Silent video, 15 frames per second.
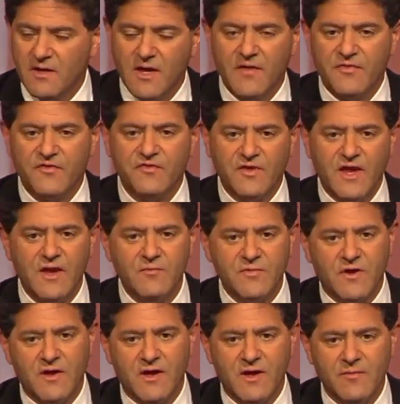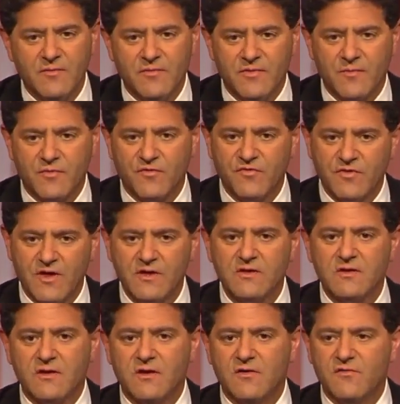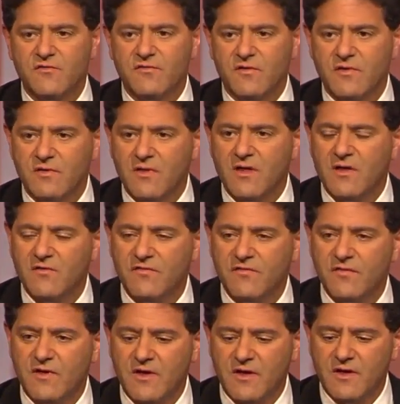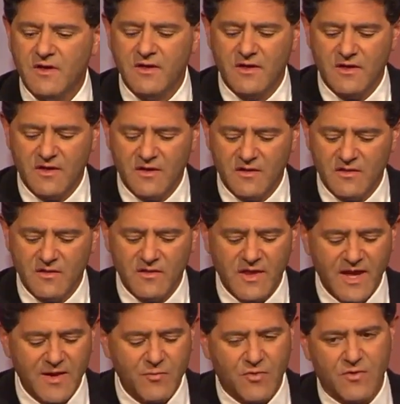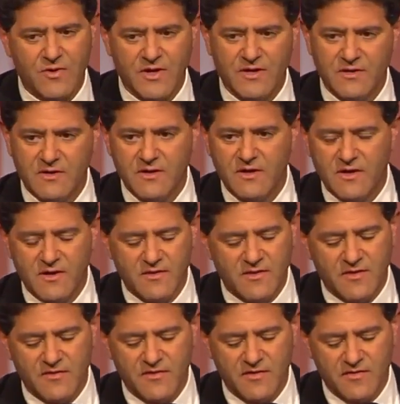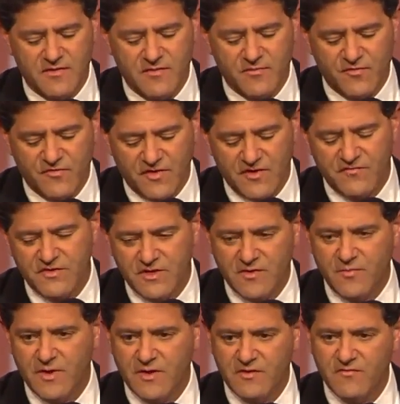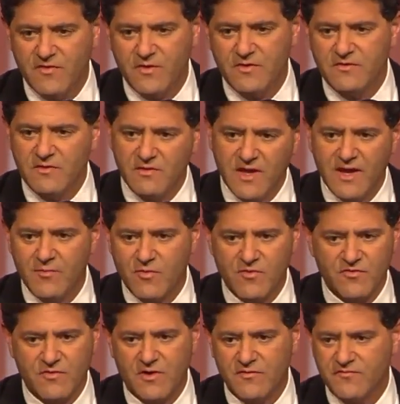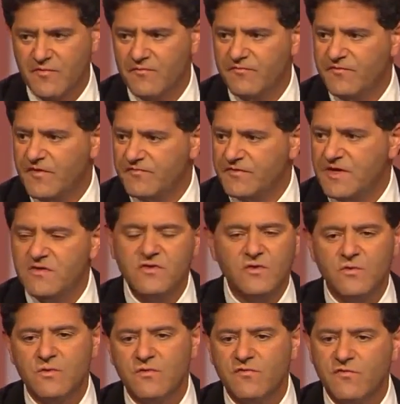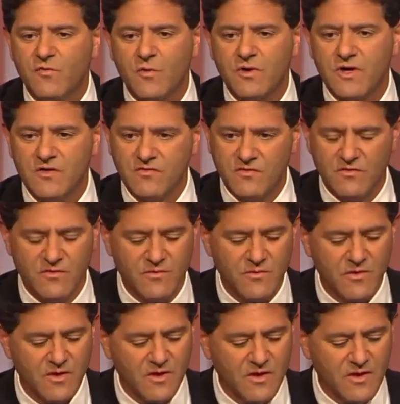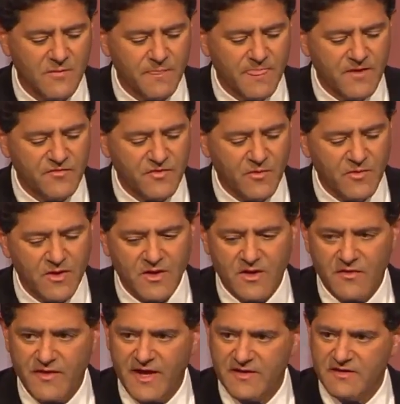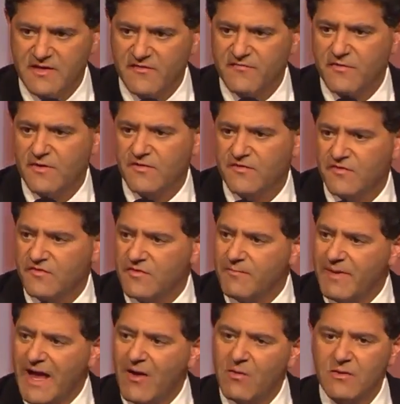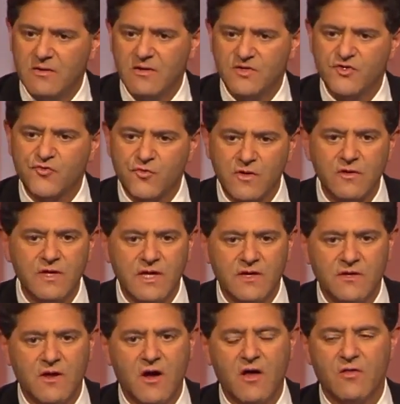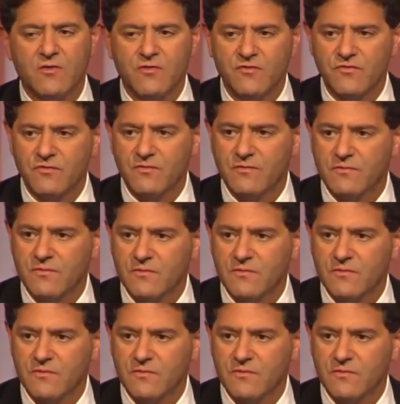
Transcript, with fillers: At the same time, the percent of, of uh, uh, labor in, uh, the, the percent of G D P devoted to labor has gone from fifty-two to forty-two. So that difference is about a trillion dollars